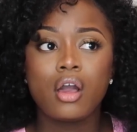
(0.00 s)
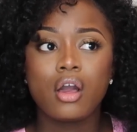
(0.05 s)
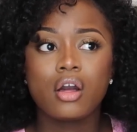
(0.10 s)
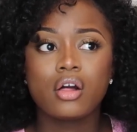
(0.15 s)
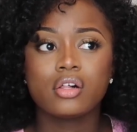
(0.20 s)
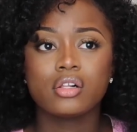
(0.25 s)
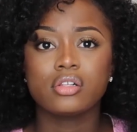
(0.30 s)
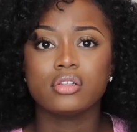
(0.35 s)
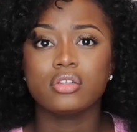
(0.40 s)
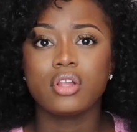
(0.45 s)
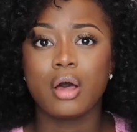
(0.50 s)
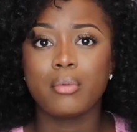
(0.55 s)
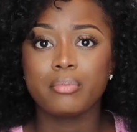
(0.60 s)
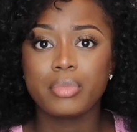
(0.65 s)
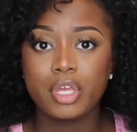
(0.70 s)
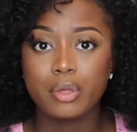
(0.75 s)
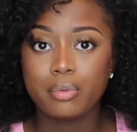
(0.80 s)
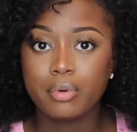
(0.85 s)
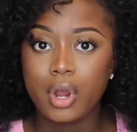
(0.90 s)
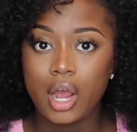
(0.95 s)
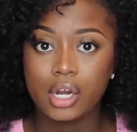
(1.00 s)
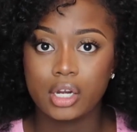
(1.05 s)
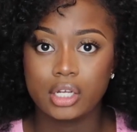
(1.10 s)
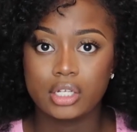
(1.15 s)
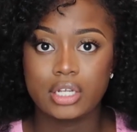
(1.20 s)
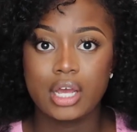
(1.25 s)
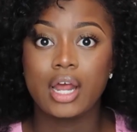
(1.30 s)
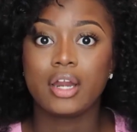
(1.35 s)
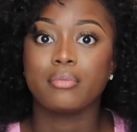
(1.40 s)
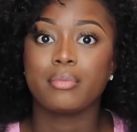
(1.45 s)
clumpy
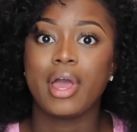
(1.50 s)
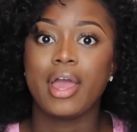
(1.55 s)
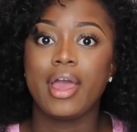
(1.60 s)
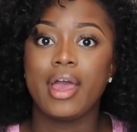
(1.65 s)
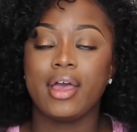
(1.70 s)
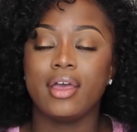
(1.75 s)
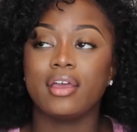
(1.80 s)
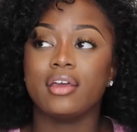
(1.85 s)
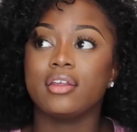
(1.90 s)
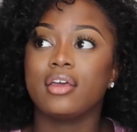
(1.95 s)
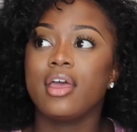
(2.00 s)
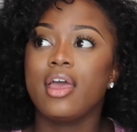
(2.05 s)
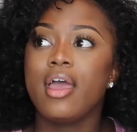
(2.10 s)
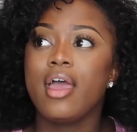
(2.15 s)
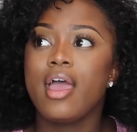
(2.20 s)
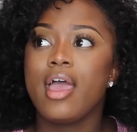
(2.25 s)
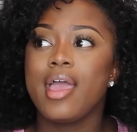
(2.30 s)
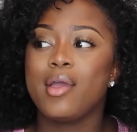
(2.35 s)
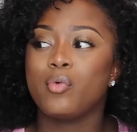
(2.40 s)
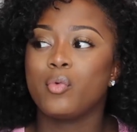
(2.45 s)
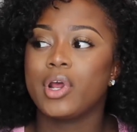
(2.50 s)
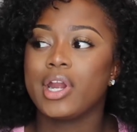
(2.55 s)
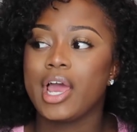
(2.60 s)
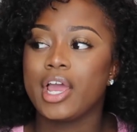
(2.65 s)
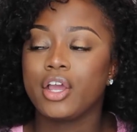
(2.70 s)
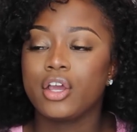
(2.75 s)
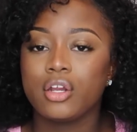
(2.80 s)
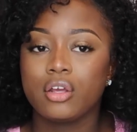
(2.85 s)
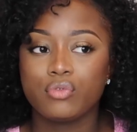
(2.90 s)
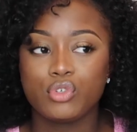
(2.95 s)
product out of my head when
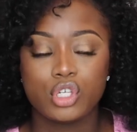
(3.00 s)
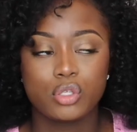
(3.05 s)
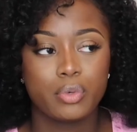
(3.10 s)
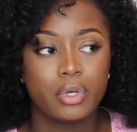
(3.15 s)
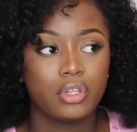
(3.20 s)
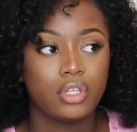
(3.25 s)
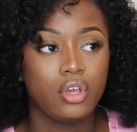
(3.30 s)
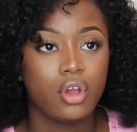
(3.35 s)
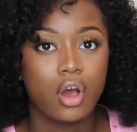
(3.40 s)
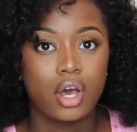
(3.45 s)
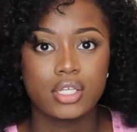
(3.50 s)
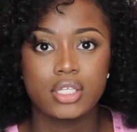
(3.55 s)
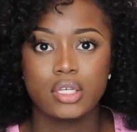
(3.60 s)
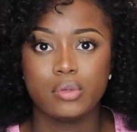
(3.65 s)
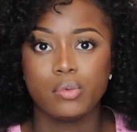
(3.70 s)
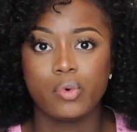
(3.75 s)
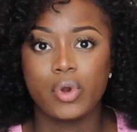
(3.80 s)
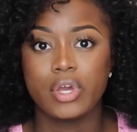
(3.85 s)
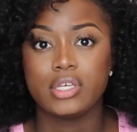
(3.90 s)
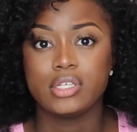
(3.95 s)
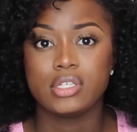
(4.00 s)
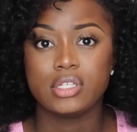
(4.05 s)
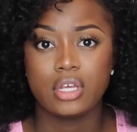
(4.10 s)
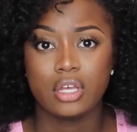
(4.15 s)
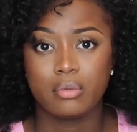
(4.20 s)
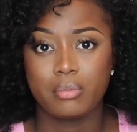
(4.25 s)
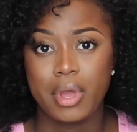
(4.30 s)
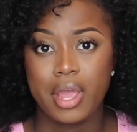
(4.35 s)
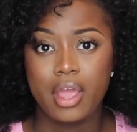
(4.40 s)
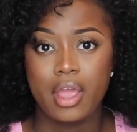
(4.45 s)
I could have just put the Aussie Moist
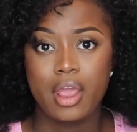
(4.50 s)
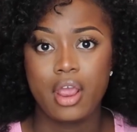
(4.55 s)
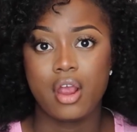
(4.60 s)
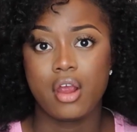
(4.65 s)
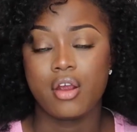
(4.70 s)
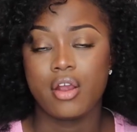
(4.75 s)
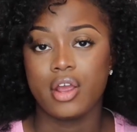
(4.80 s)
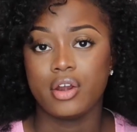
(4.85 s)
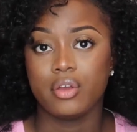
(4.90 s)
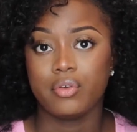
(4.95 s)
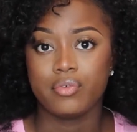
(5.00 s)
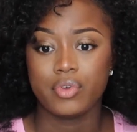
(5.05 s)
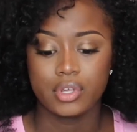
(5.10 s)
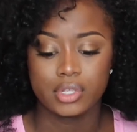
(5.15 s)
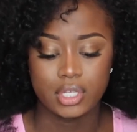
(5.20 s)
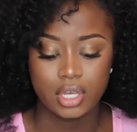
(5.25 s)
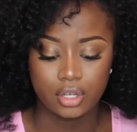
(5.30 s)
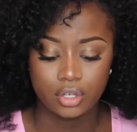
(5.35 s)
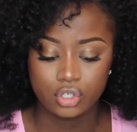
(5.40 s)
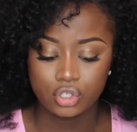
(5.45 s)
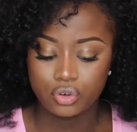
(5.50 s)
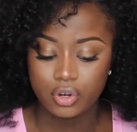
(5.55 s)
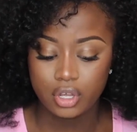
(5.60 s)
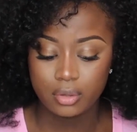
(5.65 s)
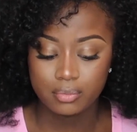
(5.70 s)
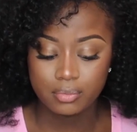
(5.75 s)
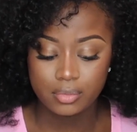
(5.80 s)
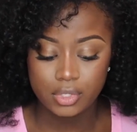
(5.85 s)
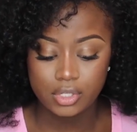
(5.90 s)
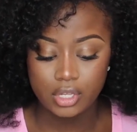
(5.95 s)
in my hair and it feels like a
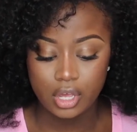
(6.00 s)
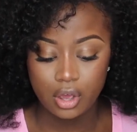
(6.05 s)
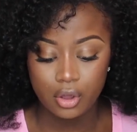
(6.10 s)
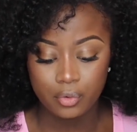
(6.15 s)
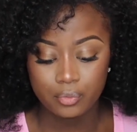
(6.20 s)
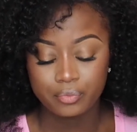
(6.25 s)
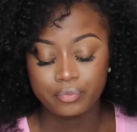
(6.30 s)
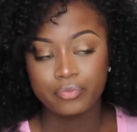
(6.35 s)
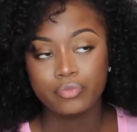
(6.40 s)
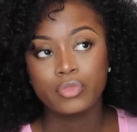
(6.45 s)
dream. So